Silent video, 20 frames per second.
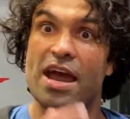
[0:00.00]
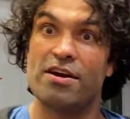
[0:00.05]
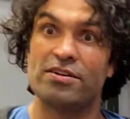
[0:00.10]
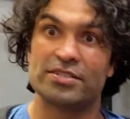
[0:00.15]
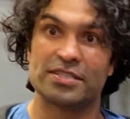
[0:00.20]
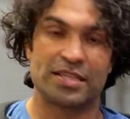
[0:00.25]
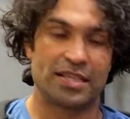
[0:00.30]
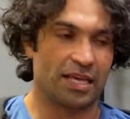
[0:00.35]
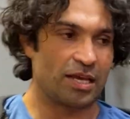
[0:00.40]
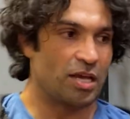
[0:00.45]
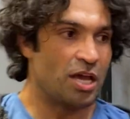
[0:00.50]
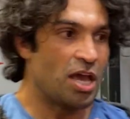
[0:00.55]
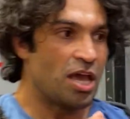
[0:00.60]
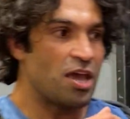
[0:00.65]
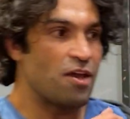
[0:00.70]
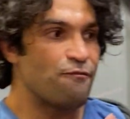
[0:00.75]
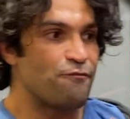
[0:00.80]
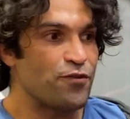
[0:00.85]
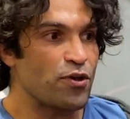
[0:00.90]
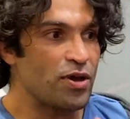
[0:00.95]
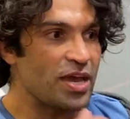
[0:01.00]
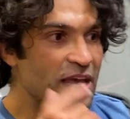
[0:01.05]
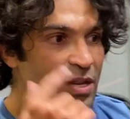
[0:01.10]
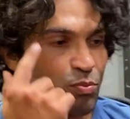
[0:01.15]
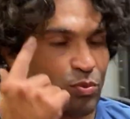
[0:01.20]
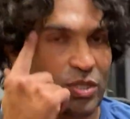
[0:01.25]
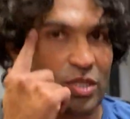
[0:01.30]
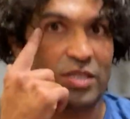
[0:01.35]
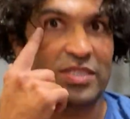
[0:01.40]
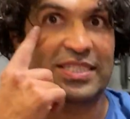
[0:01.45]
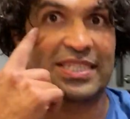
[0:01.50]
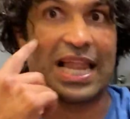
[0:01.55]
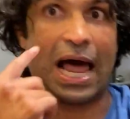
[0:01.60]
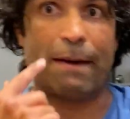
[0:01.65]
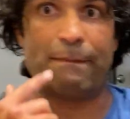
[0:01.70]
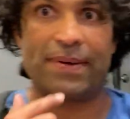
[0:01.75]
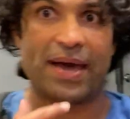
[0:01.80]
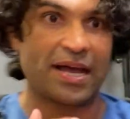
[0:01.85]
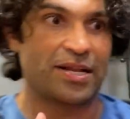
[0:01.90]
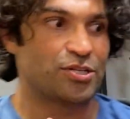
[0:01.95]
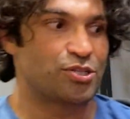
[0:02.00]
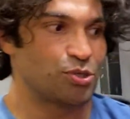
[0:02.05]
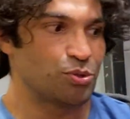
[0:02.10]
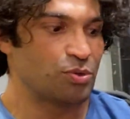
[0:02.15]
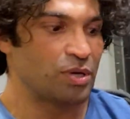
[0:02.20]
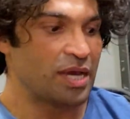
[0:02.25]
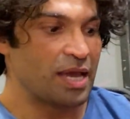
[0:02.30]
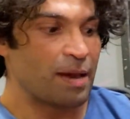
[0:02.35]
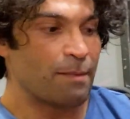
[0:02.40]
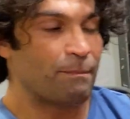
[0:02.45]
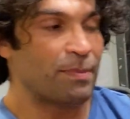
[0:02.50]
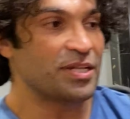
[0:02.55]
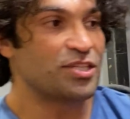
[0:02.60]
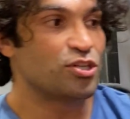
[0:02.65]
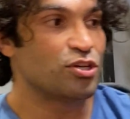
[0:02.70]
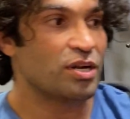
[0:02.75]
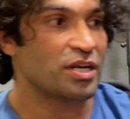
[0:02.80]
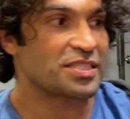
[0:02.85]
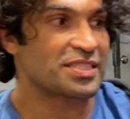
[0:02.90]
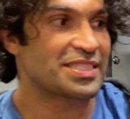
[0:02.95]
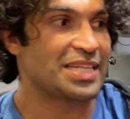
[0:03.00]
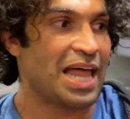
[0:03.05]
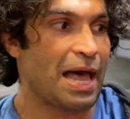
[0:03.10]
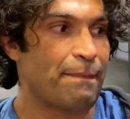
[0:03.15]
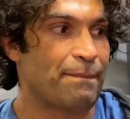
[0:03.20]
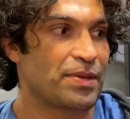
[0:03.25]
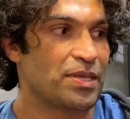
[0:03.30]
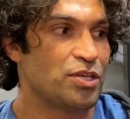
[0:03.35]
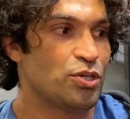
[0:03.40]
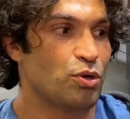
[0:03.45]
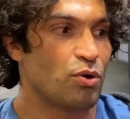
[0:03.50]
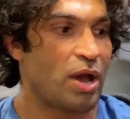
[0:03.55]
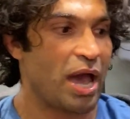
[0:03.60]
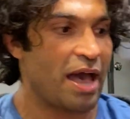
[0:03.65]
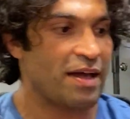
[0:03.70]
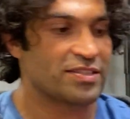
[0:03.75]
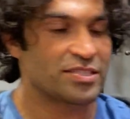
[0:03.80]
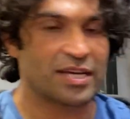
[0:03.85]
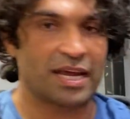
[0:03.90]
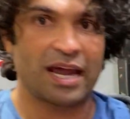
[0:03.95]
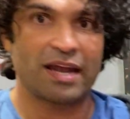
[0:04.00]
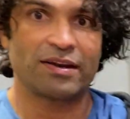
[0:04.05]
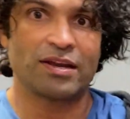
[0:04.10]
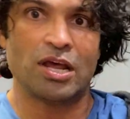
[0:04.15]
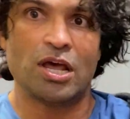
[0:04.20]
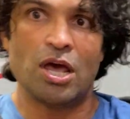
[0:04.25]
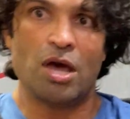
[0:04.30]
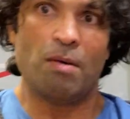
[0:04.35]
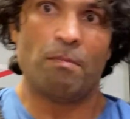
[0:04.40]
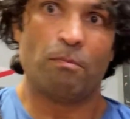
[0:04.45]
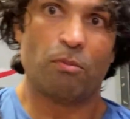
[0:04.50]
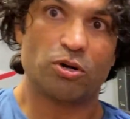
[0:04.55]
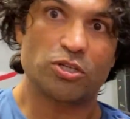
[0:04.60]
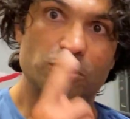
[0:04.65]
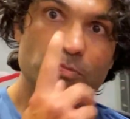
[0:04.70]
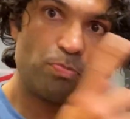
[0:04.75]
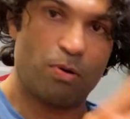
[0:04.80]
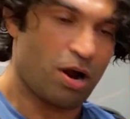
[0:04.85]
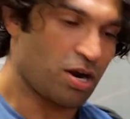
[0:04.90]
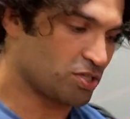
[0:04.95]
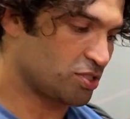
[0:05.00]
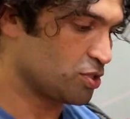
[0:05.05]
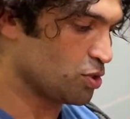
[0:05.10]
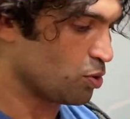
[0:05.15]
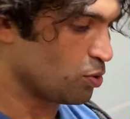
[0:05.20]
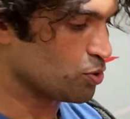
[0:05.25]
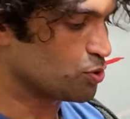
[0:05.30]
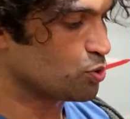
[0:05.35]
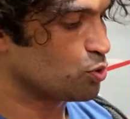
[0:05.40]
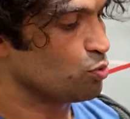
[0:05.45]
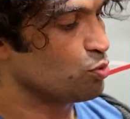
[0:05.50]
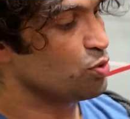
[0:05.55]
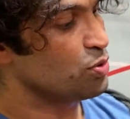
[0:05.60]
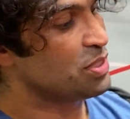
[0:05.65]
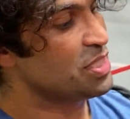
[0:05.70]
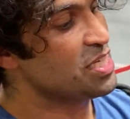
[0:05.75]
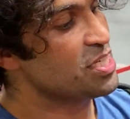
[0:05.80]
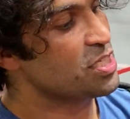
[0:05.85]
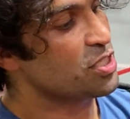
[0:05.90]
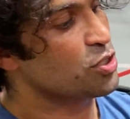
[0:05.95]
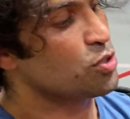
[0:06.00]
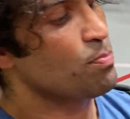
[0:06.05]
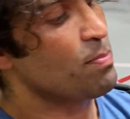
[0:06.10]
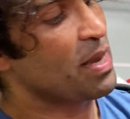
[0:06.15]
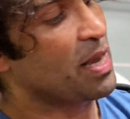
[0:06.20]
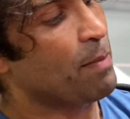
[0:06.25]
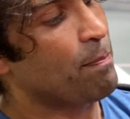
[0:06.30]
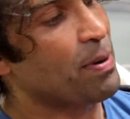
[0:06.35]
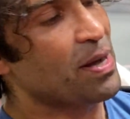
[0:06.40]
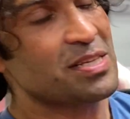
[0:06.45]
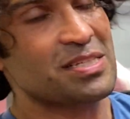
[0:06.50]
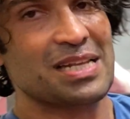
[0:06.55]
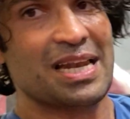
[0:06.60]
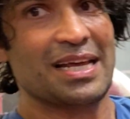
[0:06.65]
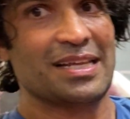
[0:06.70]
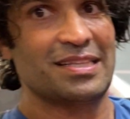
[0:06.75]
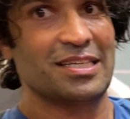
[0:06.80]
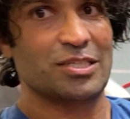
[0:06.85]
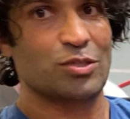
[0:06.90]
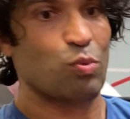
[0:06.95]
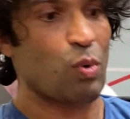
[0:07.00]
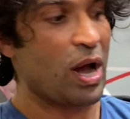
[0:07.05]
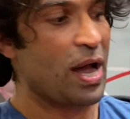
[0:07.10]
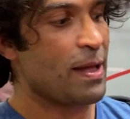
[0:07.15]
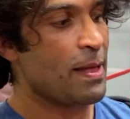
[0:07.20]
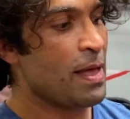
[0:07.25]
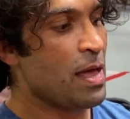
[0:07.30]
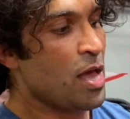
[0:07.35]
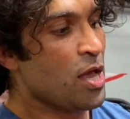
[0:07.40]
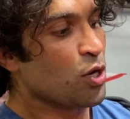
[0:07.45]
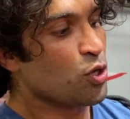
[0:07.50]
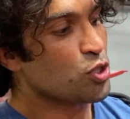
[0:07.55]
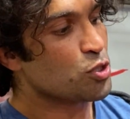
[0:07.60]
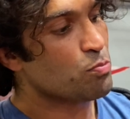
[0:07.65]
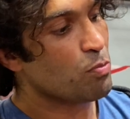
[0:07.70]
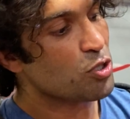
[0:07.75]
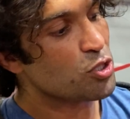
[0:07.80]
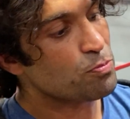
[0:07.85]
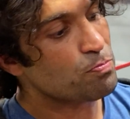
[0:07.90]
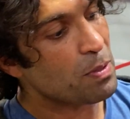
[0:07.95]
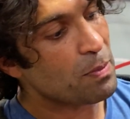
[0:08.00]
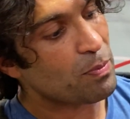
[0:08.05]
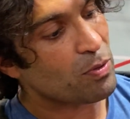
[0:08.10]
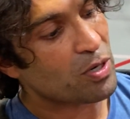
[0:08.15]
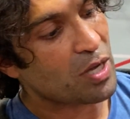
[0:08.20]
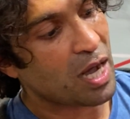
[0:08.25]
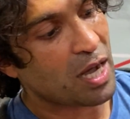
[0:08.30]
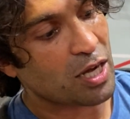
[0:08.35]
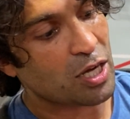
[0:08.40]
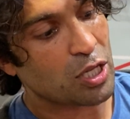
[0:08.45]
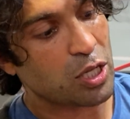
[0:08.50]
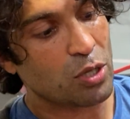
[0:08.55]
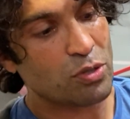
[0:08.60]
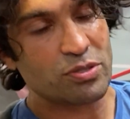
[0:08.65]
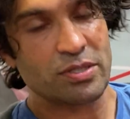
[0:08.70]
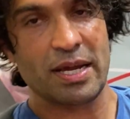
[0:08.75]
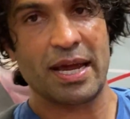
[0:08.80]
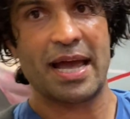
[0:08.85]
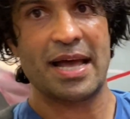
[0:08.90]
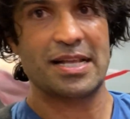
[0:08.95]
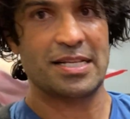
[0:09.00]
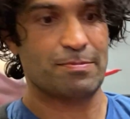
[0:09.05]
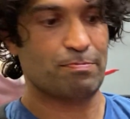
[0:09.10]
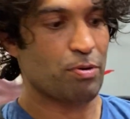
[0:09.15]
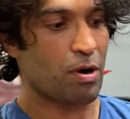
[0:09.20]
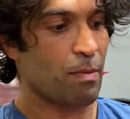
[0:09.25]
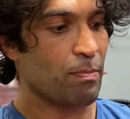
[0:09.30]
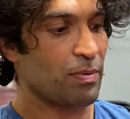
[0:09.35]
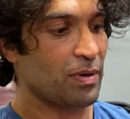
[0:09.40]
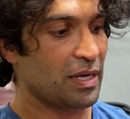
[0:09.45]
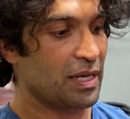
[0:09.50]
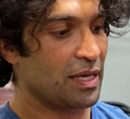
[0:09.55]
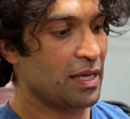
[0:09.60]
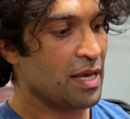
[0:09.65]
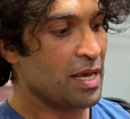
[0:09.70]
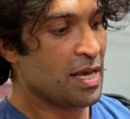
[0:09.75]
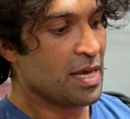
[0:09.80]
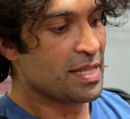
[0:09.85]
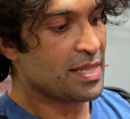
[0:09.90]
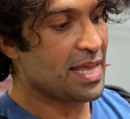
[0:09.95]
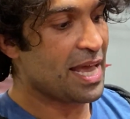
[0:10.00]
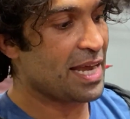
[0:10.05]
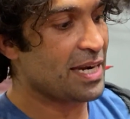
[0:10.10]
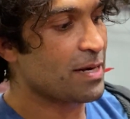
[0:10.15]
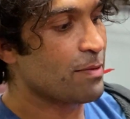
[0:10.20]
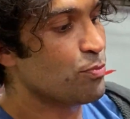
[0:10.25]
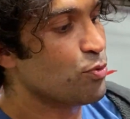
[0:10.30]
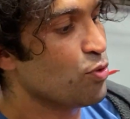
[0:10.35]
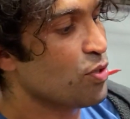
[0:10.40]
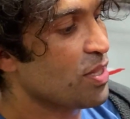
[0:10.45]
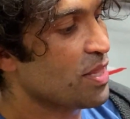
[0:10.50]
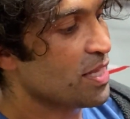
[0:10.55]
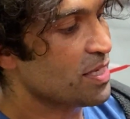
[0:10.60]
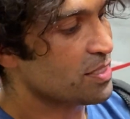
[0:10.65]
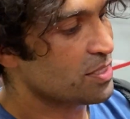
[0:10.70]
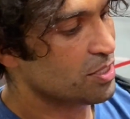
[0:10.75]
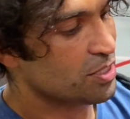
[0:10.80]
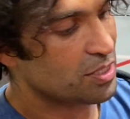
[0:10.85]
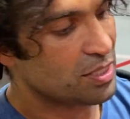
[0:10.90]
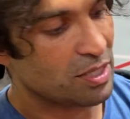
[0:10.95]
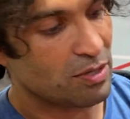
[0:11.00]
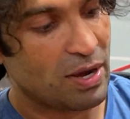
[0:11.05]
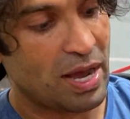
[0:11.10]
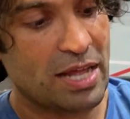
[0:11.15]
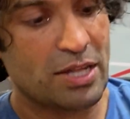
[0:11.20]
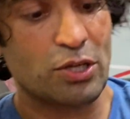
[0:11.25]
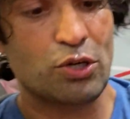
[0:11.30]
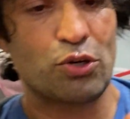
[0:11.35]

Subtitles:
Here's the thing. If you hit with the slap hand too, but you're not slapping, your hands are hand. Most boxers in old school, you teach us to make a punch like this. Why? Because most people can't close their hands properly. They end up doing this, you see their hand